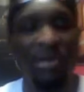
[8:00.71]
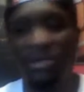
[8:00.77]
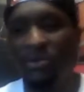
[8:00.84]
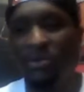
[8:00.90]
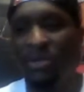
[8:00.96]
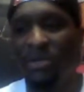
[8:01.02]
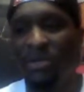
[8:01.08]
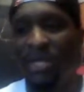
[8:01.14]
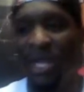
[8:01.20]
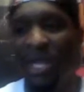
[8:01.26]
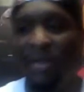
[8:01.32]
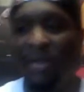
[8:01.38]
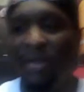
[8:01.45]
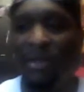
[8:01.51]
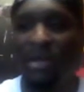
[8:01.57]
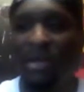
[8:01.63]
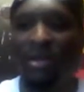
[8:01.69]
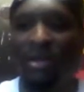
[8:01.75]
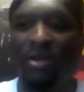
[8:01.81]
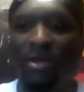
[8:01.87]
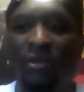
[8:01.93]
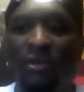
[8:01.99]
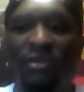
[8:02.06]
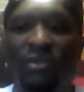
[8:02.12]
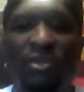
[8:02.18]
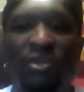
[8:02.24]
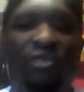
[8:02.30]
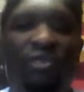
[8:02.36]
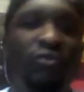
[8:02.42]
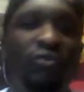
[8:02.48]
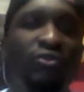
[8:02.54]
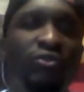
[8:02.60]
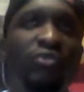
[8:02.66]
too of the game. It's
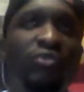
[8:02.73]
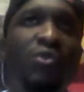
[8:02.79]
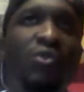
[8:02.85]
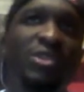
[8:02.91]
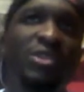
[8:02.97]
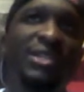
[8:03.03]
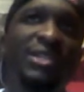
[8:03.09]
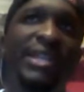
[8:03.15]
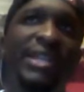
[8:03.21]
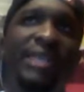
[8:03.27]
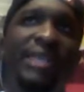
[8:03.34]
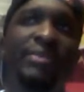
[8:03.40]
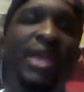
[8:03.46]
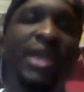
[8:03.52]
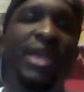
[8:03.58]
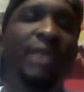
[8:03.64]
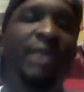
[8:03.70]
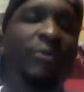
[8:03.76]
crucial quarters in the NBA.